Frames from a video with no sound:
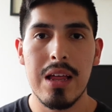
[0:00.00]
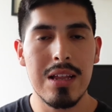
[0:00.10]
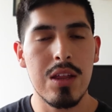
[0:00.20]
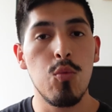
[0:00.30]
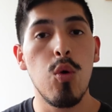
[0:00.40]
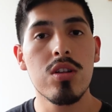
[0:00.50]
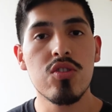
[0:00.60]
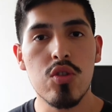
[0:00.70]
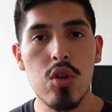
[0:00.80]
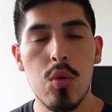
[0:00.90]
And then
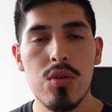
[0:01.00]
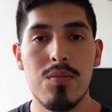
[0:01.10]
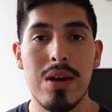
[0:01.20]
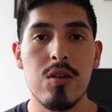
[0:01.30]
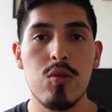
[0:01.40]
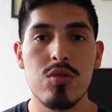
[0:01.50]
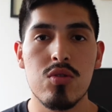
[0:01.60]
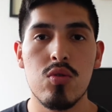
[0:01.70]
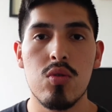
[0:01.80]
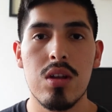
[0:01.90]
once you go to medical
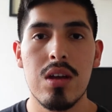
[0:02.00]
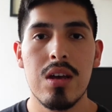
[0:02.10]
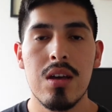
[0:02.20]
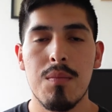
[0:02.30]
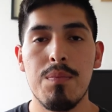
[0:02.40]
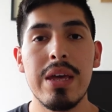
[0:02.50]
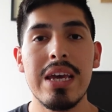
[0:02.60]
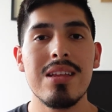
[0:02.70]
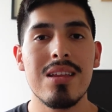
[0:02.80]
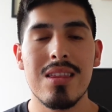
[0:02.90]
school,
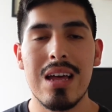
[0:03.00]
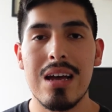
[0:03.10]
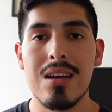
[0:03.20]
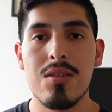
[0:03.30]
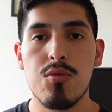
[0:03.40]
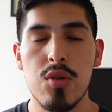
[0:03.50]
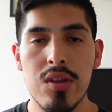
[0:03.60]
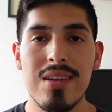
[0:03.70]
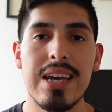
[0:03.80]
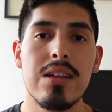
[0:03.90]
being in that
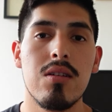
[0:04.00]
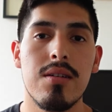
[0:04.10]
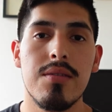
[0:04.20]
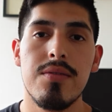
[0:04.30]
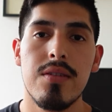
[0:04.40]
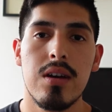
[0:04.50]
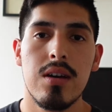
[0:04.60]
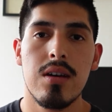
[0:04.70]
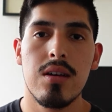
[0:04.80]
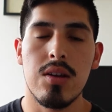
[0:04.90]
routine of
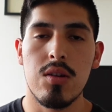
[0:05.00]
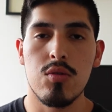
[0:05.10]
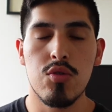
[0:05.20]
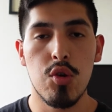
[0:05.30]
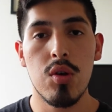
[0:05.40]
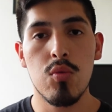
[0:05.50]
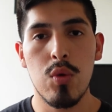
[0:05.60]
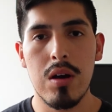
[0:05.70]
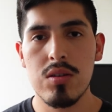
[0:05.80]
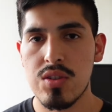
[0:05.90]
doing
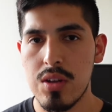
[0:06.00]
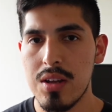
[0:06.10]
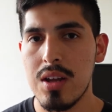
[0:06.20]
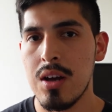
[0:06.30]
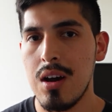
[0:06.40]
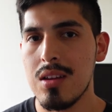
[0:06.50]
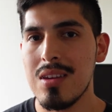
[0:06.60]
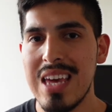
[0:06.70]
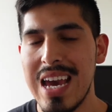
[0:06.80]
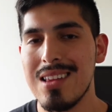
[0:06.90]
well, studying hard,
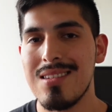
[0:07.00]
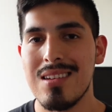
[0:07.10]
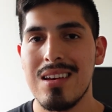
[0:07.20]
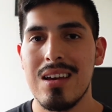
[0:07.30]
yet